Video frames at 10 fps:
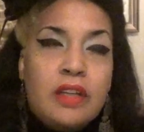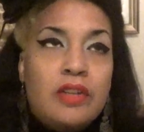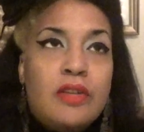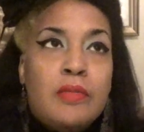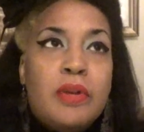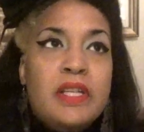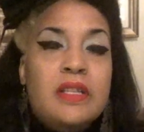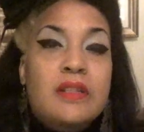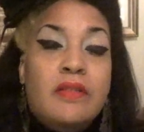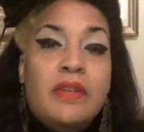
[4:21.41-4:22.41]
You're in a
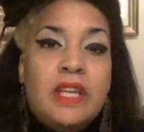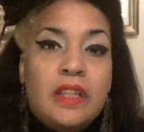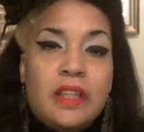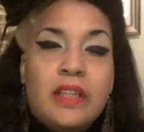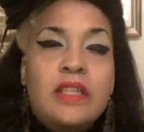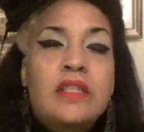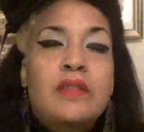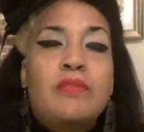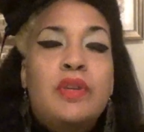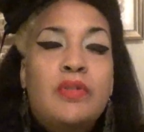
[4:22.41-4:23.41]
process of healing, and this
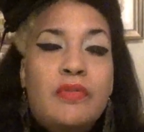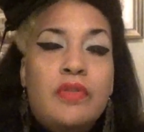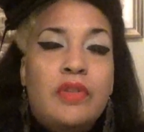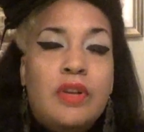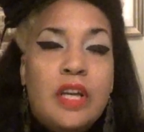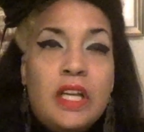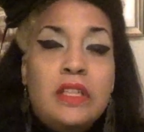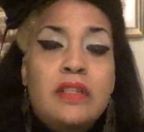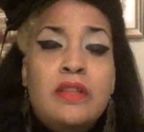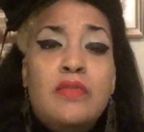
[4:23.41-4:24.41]
is beautiful.
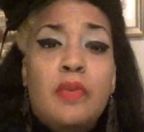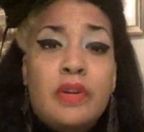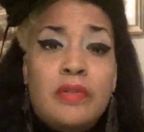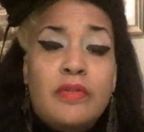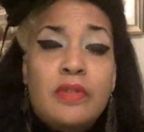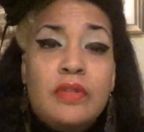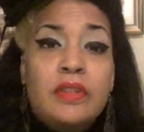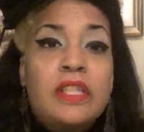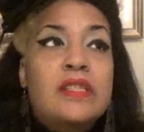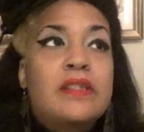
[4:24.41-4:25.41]
This is wonderful.
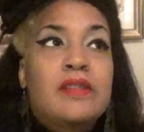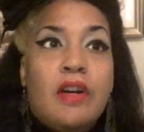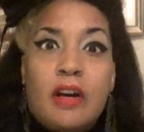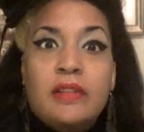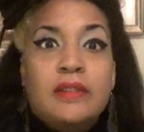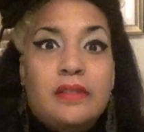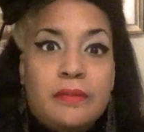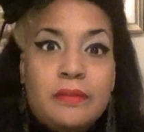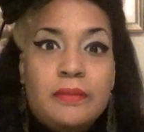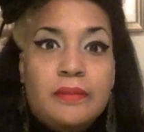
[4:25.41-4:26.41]
This is awesome.